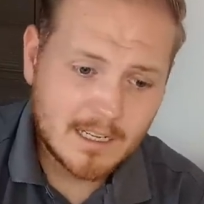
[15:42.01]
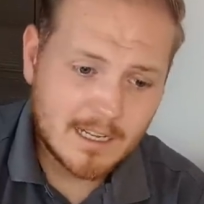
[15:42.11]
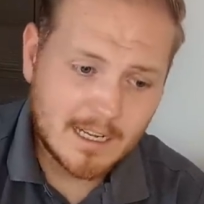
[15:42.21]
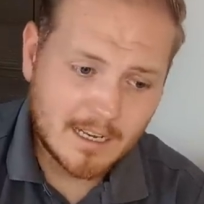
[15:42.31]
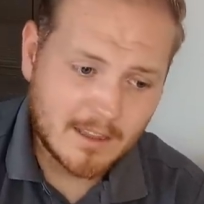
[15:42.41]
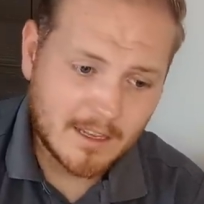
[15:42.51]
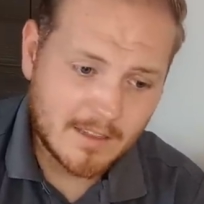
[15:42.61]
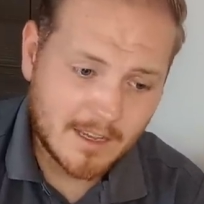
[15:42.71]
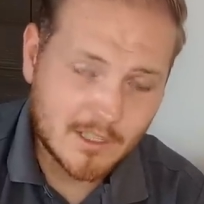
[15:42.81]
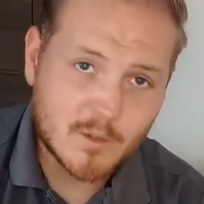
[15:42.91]
And I think
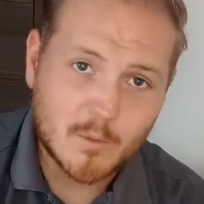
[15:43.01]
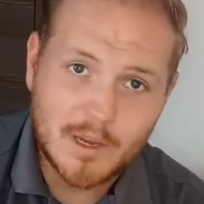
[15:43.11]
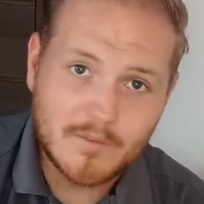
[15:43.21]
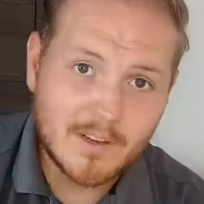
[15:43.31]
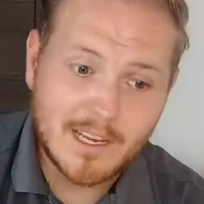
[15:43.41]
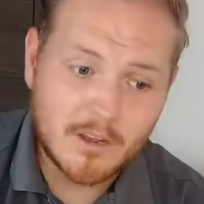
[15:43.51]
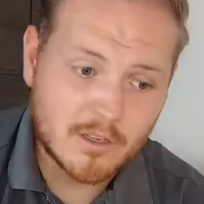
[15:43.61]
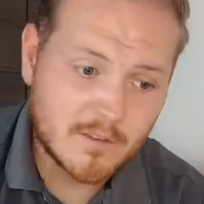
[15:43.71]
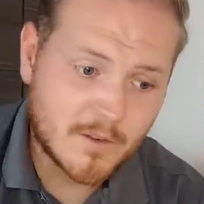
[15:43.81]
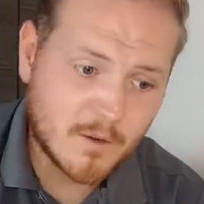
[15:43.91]
that is something we've nearly got
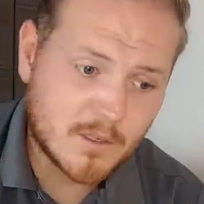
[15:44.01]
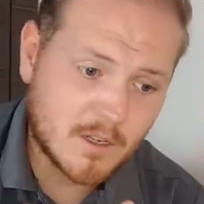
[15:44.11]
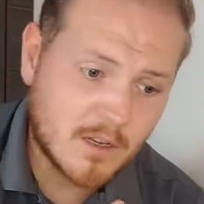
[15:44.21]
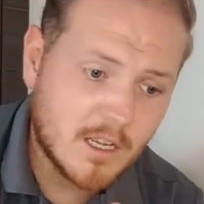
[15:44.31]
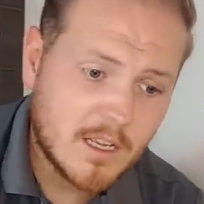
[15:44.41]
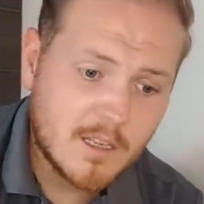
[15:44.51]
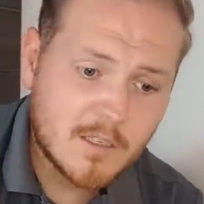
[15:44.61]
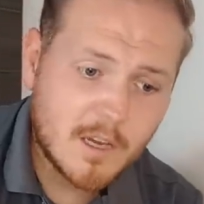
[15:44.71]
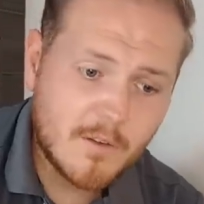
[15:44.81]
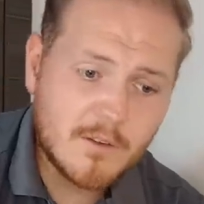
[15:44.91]
to focus on.
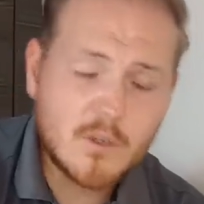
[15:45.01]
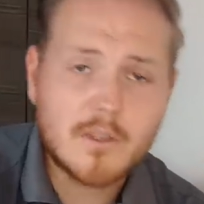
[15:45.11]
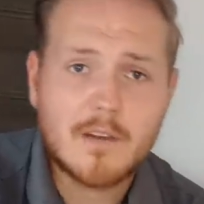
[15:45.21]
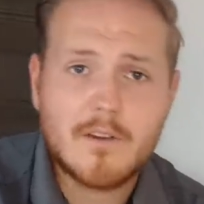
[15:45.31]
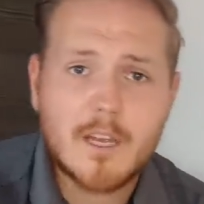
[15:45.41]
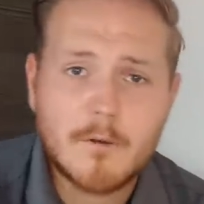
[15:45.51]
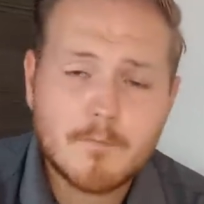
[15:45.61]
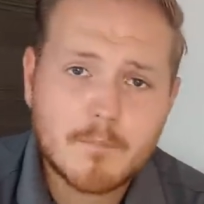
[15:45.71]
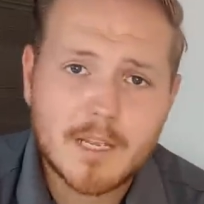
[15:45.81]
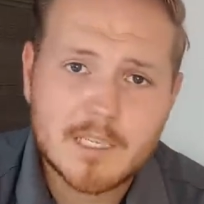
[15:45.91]
So if you enjoyed that video,
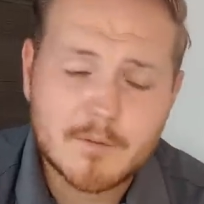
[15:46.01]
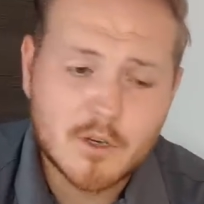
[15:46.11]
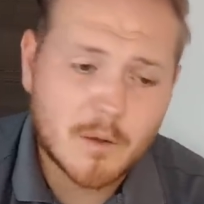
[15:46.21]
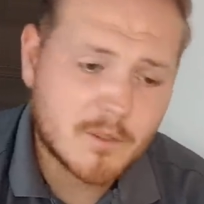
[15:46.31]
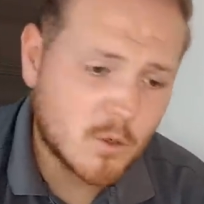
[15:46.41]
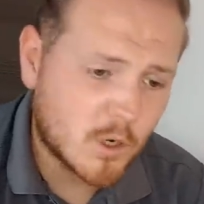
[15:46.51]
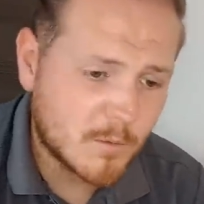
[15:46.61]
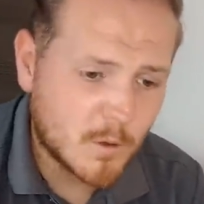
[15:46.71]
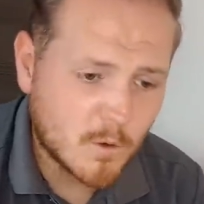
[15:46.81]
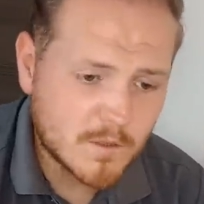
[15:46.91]
please subscribe to Talking
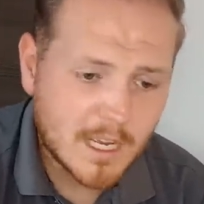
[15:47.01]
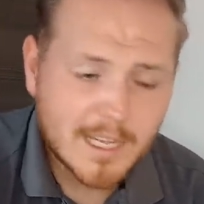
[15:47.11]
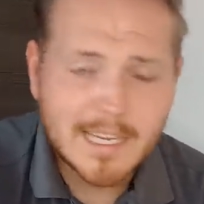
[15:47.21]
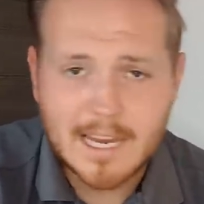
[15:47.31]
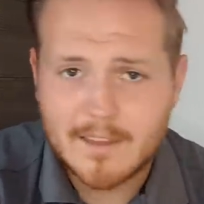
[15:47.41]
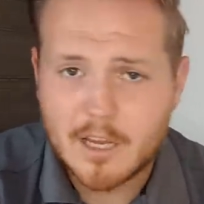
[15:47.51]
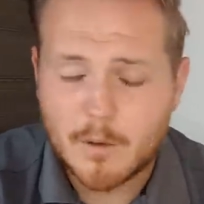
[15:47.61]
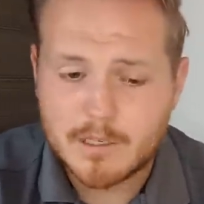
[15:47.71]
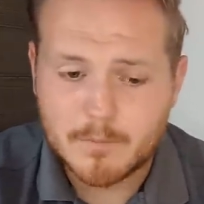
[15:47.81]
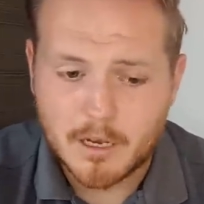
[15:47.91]
Wolves. Get in the
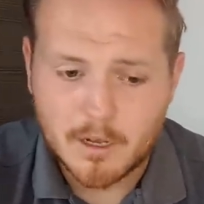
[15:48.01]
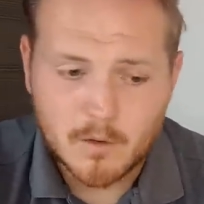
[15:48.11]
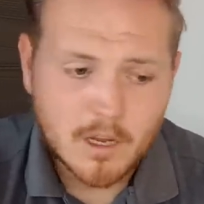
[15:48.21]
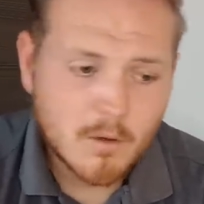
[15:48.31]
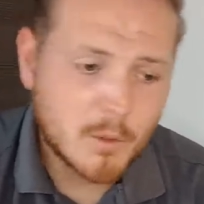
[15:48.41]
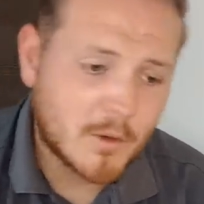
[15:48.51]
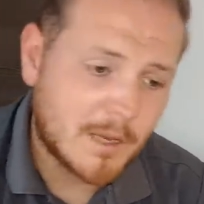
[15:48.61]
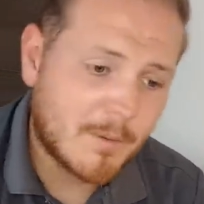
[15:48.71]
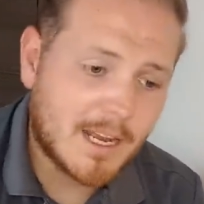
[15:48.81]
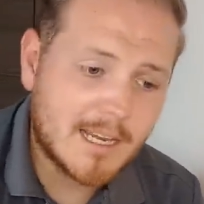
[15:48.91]
comments below with any
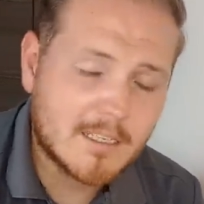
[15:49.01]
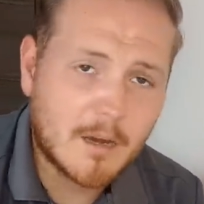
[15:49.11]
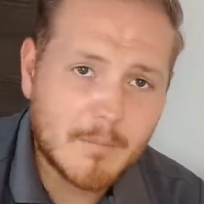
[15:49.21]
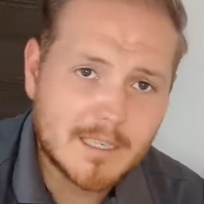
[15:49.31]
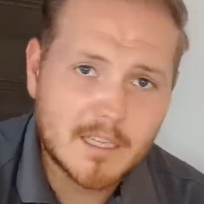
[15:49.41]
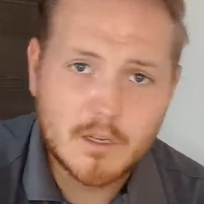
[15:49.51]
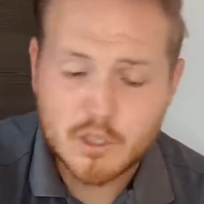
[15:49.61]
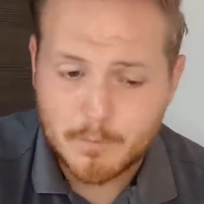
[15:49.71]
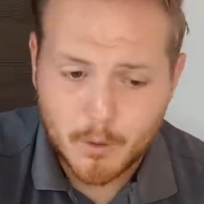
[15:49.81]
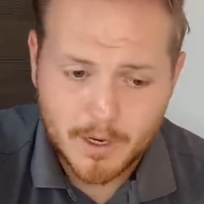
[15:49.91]
players that I missed that you
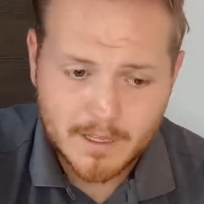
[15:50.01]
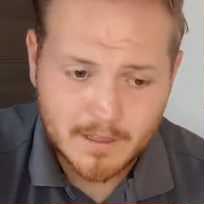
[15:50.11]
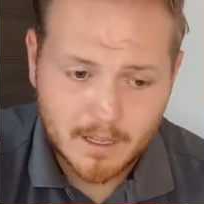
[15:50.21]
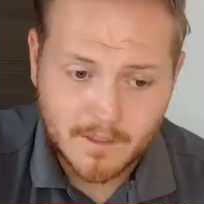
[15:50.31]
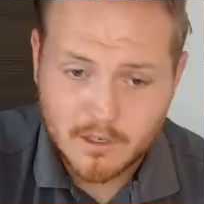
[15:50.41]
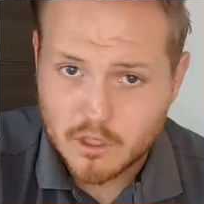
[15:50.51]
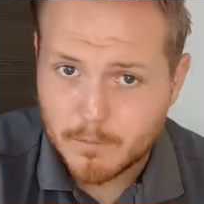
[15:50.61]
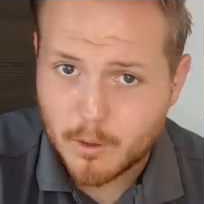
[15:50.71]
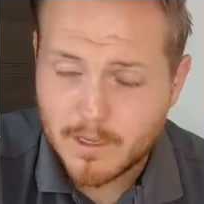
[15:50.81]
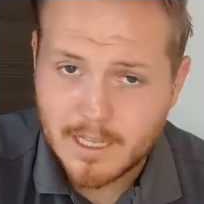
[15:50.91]
should have put in, that I think I should have
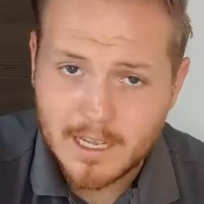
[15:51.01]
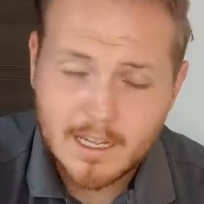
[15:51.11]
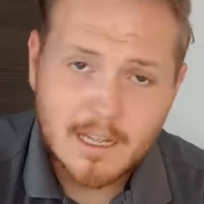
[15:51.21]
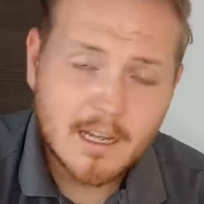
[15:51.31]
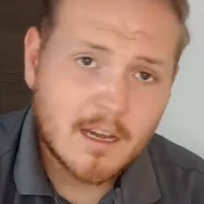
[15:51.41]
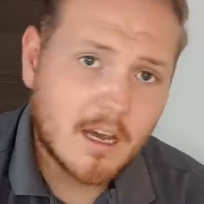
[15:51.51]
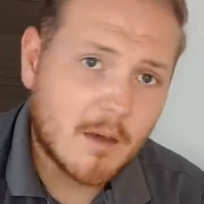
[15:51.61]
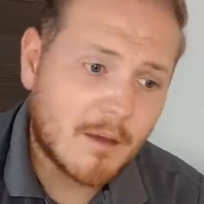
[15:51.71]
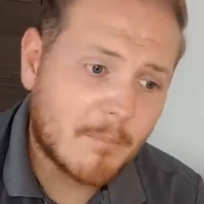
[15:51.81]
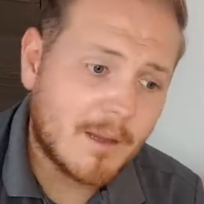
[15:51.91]
put in there.
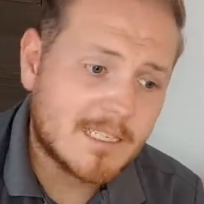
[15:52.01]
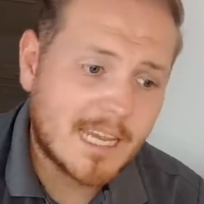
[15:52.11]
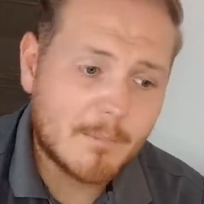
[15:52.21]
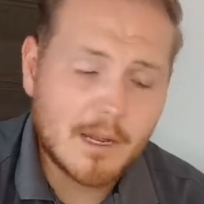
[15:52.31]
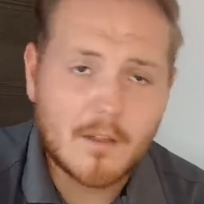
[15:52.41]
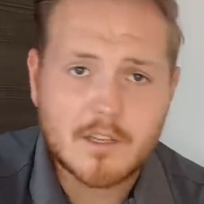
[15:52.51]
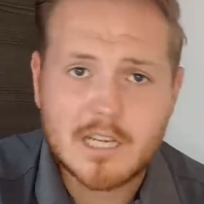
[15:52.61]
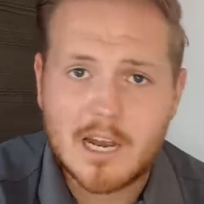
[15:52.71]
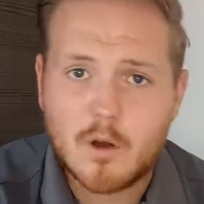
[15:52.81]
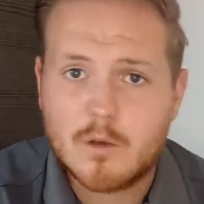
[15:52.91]
Um, and please keep an eye on the
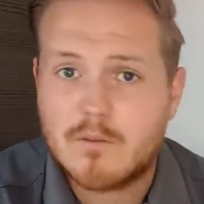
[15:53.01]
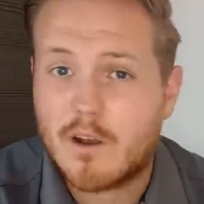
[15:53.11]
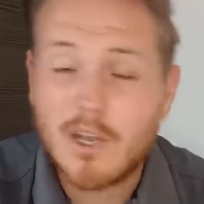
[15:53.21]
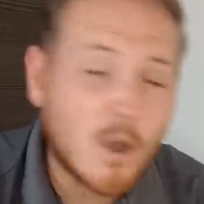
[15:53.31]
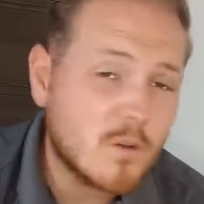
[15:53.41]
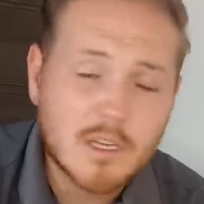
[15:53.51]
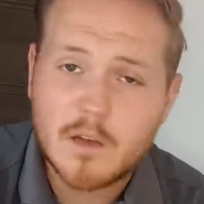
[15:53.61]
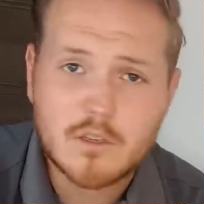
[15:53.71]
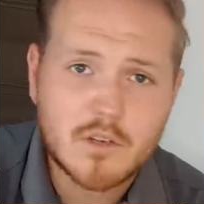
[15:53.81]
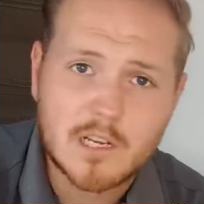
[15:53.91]
channel as we've got loads and
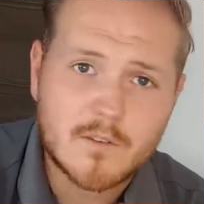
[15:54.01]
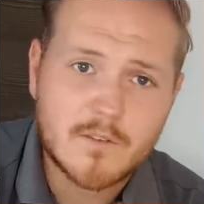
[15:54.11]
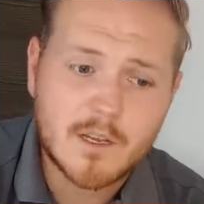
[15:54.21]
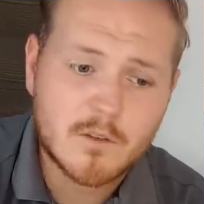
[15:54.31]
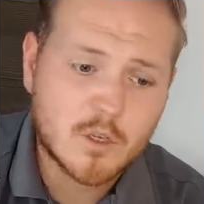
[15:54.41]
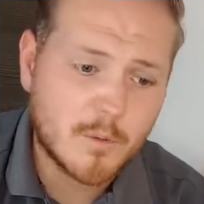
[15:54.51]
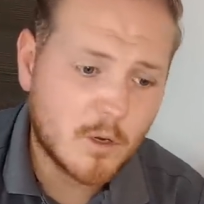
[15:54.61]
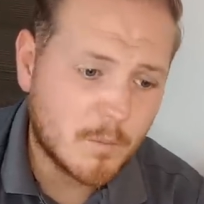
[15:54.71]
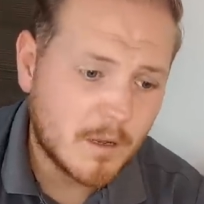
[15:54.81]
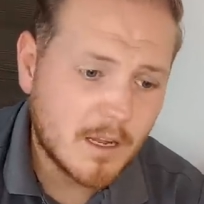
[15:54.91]
loads of transfer videos coming
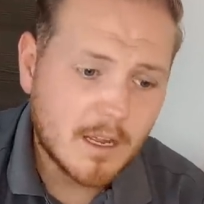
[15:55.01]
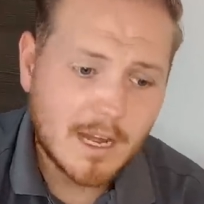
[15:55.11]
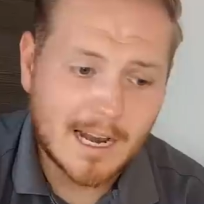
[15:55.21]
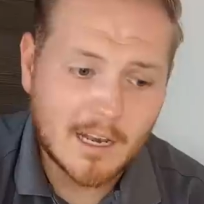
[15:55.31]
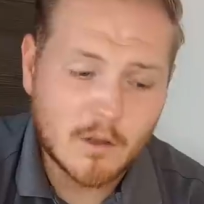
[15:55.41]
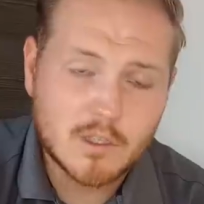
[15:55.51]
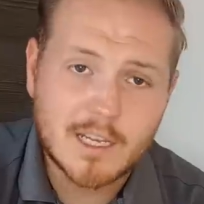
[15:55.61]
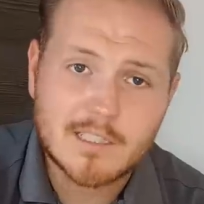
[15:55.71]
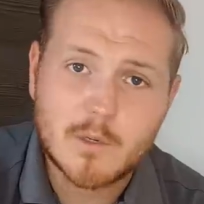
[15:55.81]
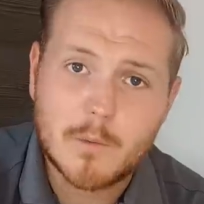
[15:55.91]
up and loads of
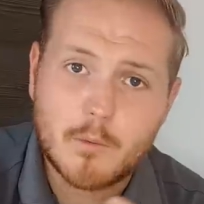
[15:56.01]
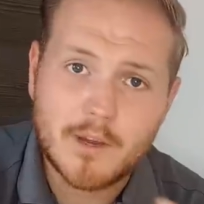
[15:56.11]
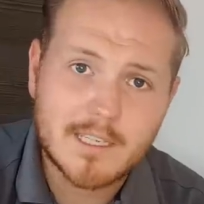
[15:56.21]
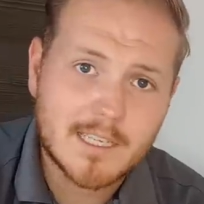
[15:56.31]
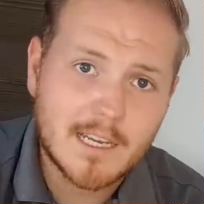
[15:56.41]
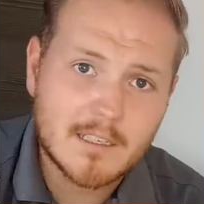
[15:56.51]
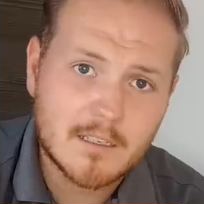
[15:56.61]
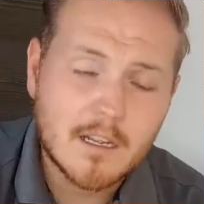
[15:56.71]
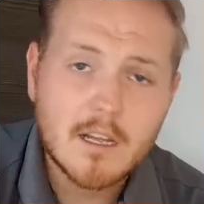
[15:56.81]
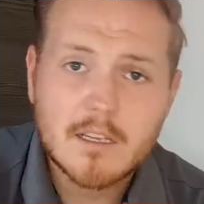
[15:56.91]
things to do with
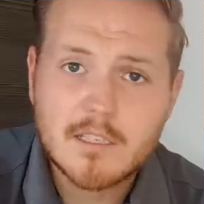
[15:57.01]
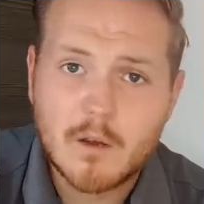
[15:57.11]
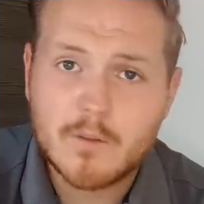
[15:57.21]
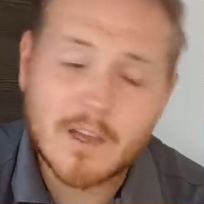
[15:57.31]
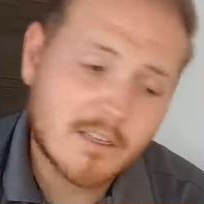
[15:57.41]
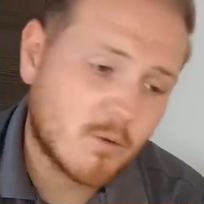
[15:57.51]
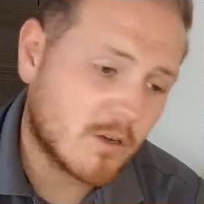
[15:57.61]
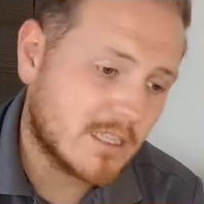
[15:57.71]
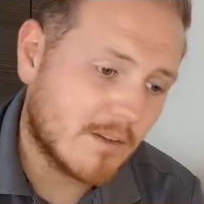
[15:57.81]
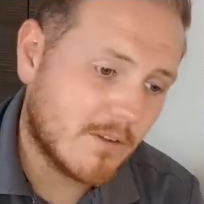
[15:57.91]
pre-season. So thanks for
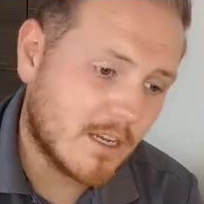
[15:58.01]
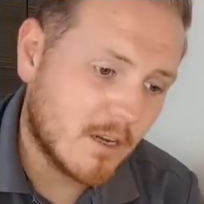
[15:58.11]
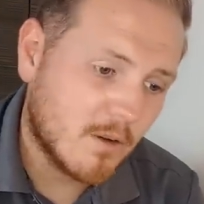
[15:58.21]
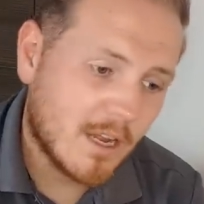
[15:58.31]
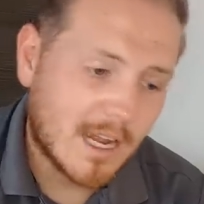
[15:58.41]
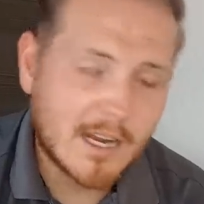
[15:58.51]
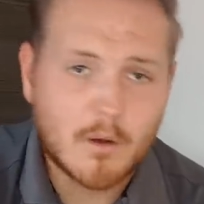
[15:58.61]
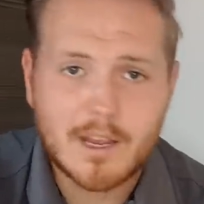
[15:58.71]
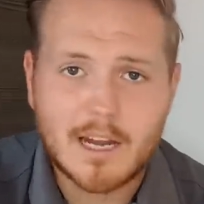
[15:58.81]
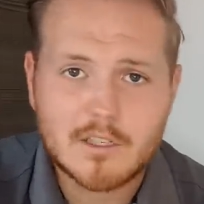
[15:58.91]
watching that video and
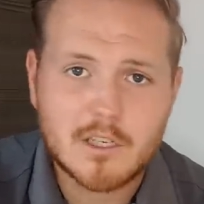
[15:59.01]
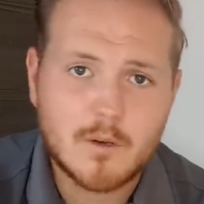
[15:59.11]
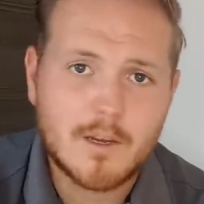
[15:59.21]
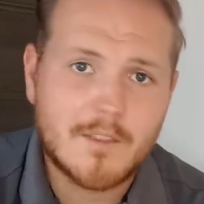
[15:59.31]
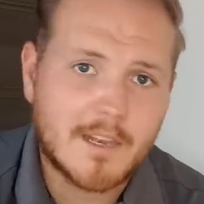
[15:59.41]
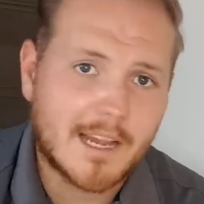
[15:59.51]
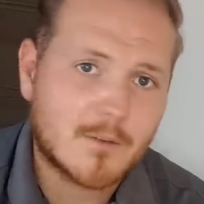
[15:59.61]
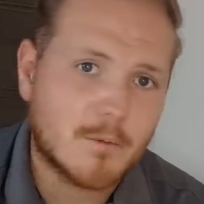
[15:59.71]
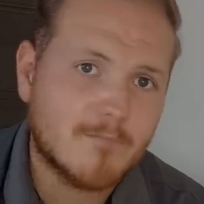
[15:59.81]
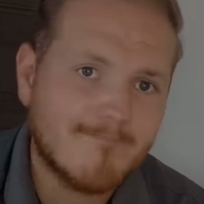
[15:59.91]
I'll catch you in the next
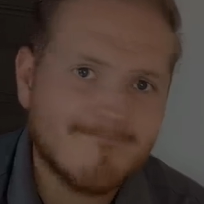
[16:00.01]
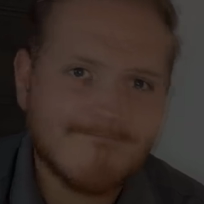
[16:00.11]
one.